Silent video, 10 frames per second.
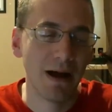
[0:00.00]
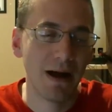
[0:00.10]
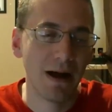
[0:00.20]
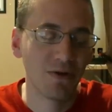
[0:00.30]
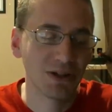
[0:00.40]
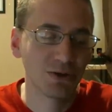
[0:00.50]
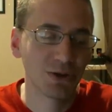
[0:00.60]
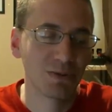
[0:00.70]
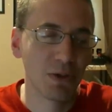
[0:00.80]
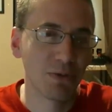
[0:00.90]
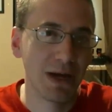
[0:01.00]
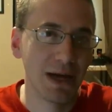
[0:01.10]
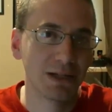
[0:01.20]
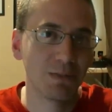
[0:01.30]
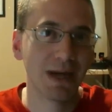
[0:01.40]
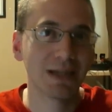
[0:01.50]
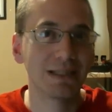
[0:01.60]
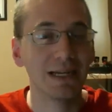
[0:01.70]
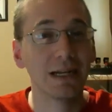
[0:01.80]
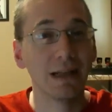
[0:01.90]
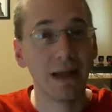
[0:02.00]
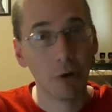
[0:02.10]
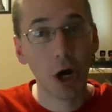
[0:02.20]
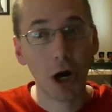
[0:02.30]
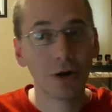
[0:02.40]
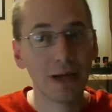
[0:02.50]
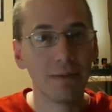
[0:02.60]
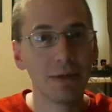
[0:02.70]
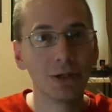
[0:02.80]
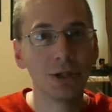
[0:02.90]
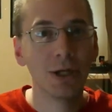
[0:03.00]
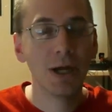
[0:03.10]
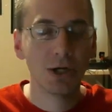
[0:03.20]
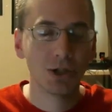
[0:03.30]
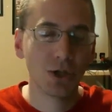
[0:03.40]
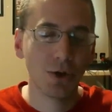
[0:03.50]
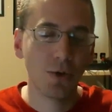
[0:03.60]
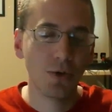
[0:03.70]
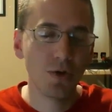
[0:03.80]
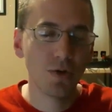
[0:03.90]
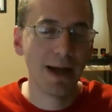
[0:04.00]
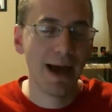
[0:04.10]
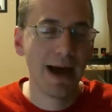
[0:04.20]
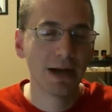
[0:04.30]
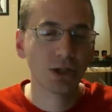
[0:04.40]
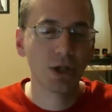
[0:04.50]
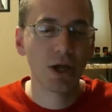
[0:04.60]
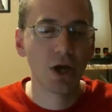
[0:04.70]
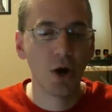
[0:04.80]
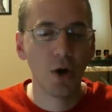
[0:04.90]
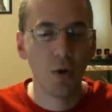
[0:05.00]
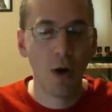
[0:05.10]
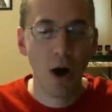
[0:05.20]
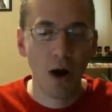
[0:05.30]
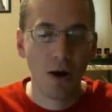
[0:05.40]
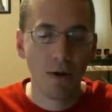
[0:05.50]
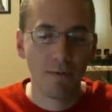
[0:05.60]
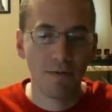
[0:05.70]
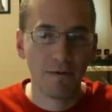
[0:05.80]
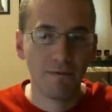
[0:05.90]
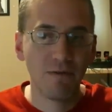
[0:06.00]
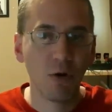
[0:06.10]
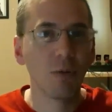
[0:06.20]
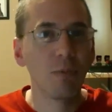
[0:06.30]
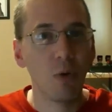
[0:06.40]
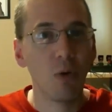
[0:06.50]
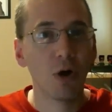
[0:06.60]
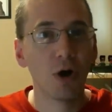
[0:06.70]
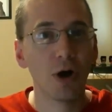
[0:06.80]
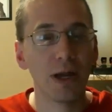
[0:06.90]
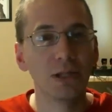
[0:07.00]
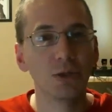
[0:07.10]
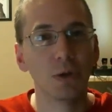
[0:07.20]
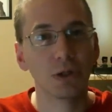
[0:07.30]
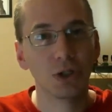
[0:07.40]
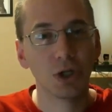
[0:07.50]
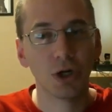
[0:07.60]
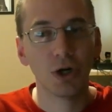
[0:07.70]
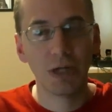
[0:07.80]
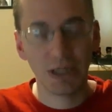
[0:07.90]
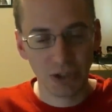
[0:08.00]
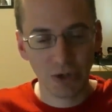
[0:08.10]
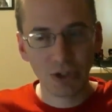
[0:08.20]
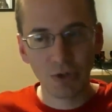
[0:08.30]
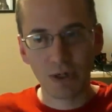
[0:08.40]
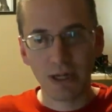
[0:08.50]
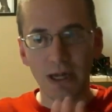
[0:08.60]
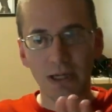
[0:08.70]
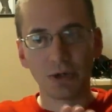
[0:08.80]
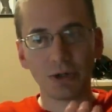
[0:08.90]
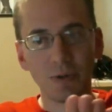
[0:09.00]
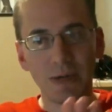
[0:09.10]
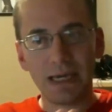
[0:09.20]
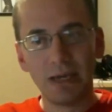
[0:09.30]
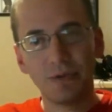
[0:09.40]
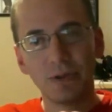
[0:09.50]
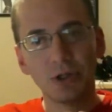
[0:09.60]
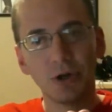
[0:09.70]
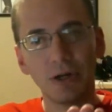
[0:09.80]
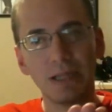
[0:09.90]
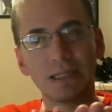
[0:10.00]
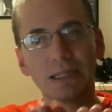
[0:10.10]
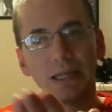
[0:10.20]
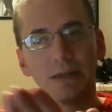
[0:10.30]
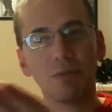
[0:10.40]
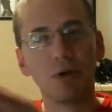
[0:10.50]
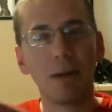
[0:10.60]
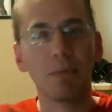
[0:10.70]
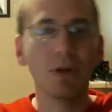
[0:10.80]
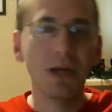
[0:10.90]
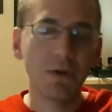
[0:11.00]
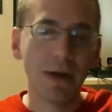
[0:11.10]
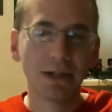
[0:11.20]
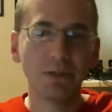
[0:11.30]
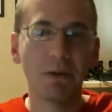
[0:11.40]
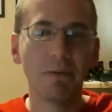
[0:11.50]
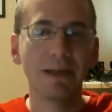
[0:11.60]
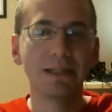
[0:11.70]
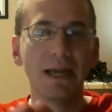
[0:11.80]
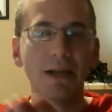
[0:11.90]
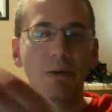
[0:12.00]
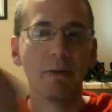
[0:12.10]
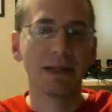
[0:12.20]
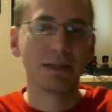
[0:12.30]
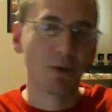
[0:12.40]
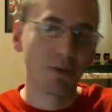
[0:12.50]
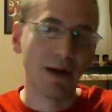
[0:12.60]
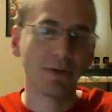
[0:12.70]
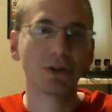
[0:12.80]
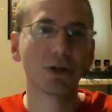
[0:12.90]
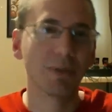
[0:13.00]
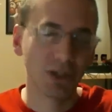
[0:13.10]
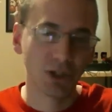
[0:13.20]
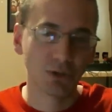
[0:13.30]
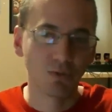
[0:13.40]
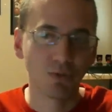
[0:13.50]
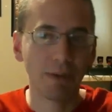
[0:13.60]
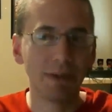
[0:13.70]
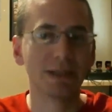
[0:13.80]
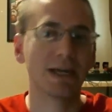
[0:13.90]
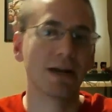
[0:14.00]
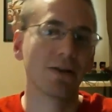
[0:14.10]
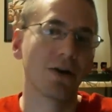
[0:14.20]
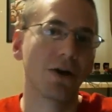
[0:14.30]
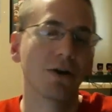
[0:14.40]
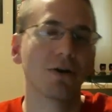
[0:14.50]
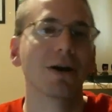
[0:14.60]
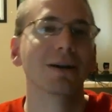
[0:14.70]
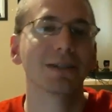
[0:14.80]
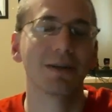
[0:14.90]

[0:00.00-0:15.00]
Turismo 3 A-Spec didn't allow car damage, so you could actually go full bore into a turn, and as long as you hit the turn and slid properly, you'd actually be able to maintain your momentum around the turn by just rubbing the side of the car across.